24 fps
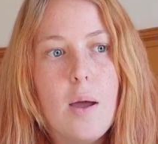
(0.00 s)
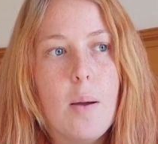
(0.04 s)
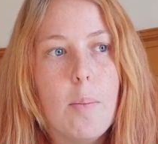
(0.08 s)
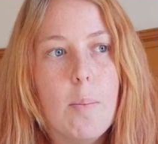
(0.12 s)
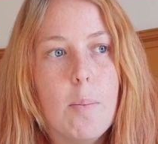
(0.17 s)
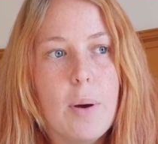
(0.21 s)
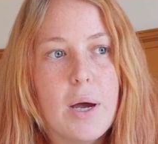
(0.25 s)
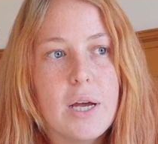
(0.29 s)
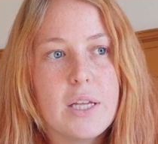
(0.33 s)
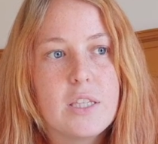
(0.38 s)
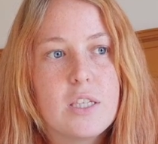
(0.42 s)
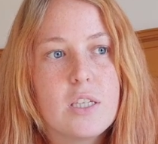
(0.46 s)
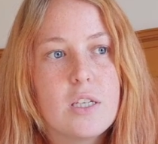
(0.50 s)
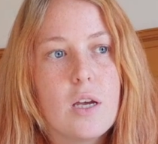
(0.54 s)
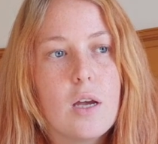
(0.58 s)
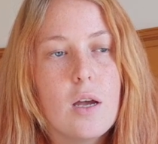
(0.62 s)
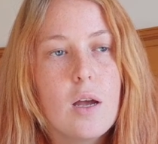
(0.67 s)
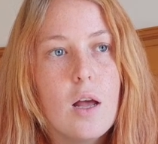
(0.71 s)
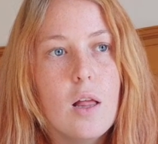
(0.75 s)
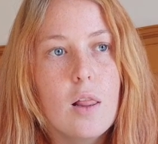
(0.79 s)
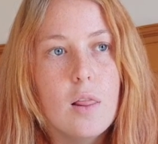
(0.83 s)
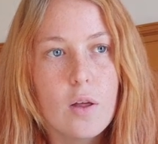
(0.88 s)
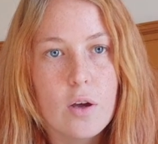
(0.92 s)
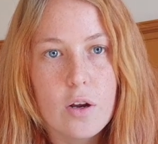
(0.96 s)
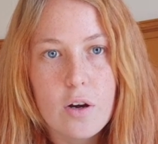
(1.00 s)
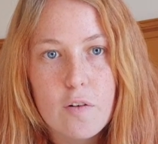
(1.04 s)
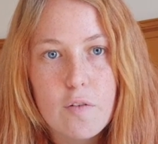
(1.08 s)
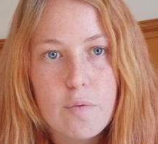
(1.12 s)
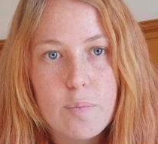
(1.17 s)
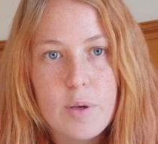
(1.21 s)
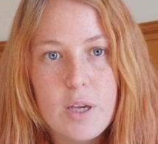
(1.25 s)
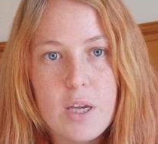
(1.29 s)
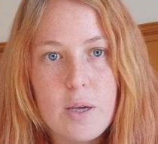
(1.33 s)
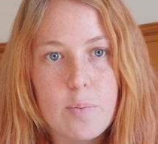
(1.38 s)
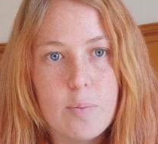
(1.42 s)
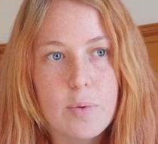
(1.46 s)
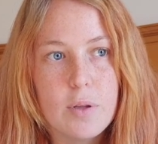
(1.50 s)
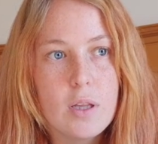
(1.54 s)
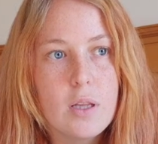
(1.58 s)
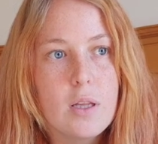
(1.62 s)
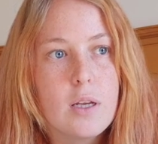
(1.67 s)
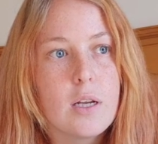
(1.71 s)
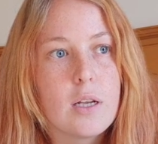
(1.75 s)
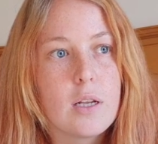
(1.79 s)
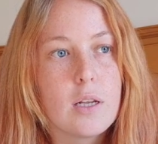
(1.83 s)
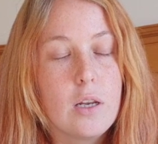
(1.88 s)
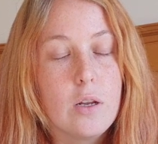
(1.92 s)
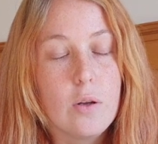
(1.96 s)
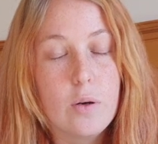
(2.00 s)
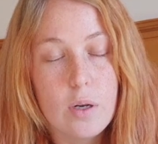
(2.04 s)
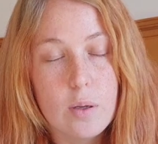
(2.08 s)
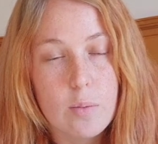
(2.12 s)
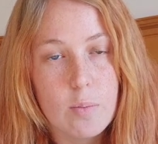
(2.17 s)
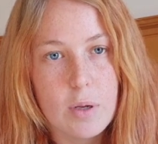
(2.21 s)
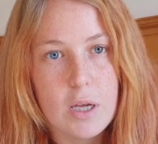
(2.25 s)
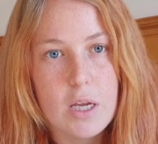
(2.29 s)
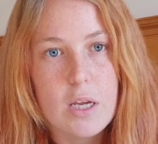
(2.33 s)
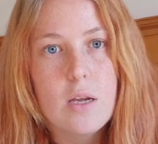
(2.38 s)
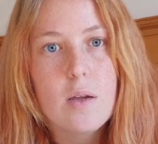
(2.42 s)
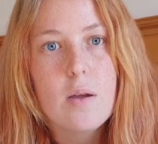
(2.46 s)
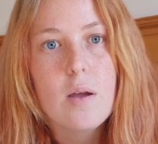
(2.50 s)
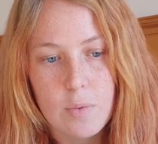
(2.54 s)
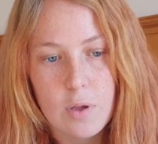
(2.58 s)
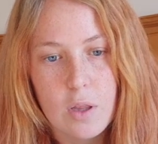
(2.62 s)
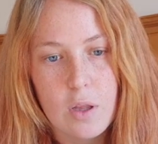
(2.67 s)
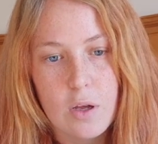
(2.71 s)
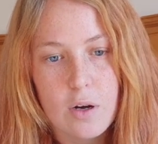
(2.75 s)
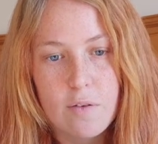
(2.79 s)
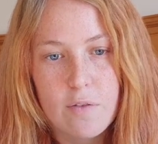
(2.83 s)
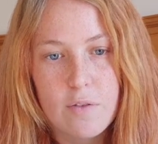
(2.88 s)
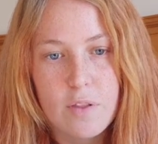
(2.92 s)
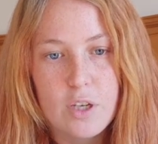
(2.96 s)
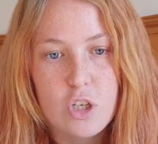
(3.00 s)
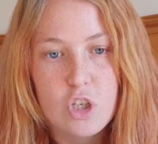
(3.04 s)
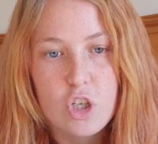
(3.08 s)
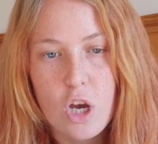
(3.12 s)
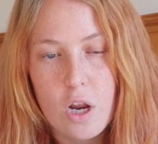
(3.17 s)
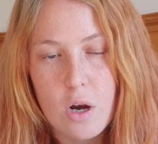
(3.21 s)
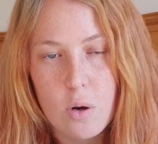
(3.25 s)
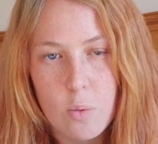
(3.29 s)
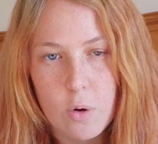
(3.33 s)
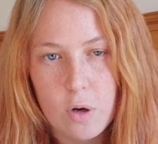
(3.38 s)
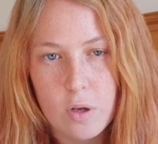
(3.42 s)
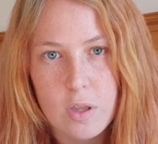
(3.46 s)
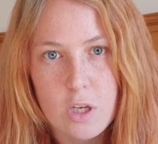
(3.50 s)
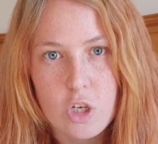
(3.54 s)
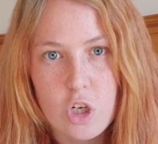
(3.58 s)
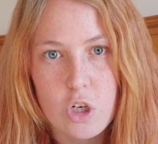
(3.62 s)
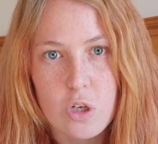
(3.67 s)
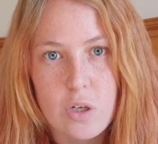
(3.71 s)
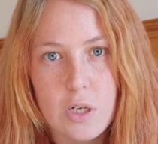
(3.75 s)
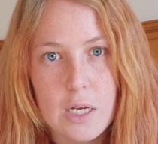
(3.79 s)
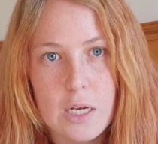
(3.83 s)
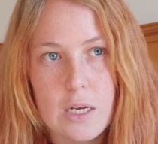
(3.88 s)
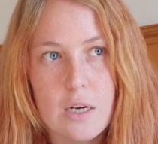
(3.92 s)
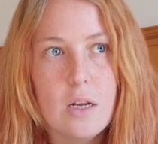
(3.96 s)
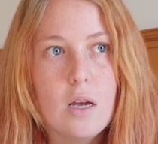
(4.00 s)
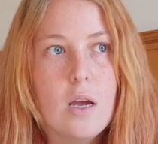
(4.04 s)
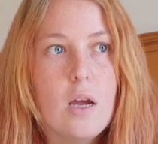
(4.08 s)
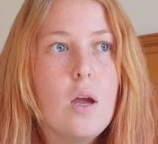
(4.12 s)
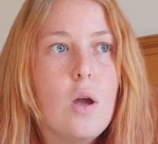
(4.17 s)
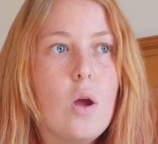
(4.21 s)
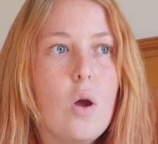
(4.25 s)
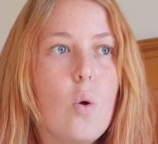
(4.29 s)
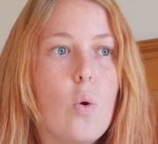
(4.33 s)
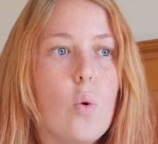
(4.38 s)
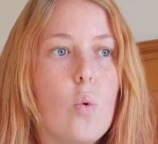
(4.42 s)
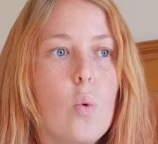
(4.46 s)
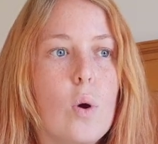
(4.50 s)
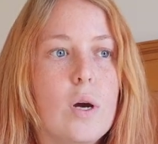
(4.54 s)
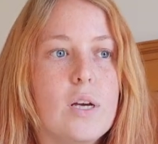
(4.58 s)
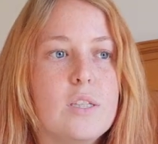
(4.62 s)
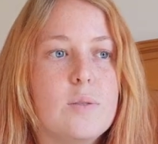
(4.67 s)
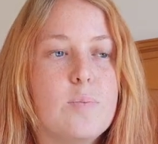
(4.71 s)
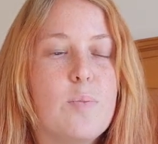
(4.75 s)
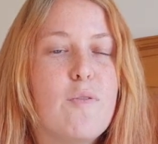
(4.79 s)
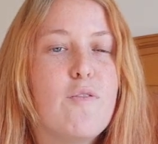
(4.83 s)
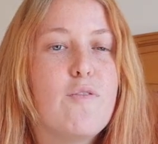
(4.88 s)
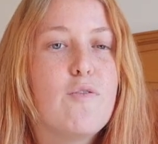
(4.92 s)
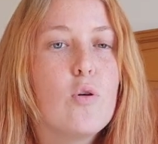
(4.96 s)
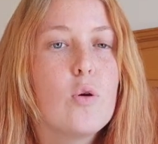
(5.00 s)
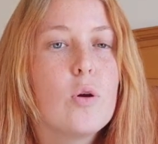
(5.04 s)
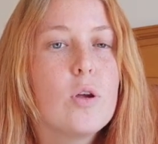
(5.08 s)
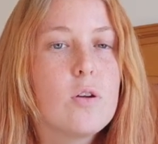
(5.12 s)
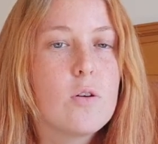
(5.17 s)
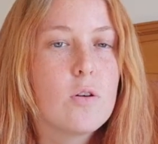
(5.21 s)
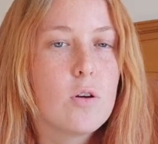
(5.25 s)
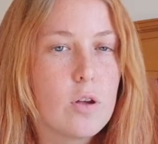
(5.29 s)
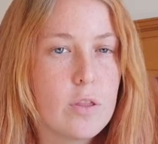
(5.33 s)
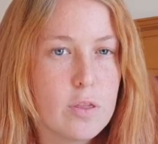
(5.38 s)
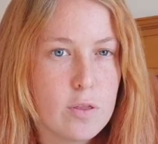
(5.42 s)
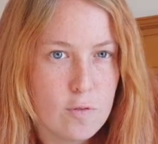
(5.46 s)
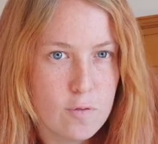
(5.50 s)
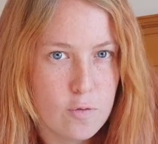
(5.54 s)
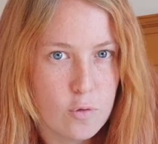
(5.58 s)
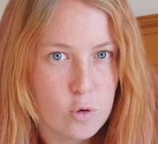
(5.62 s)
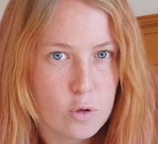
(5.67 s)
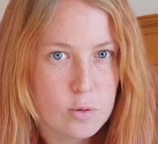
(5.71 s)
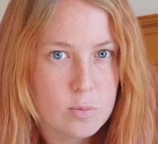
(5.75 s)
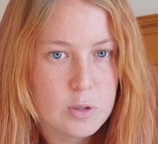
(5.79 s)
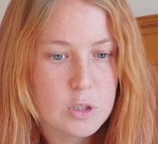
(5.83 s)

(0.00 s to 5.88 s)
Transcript: But a lot of people, including me, a lot of the shadow work that you did was before you got the form.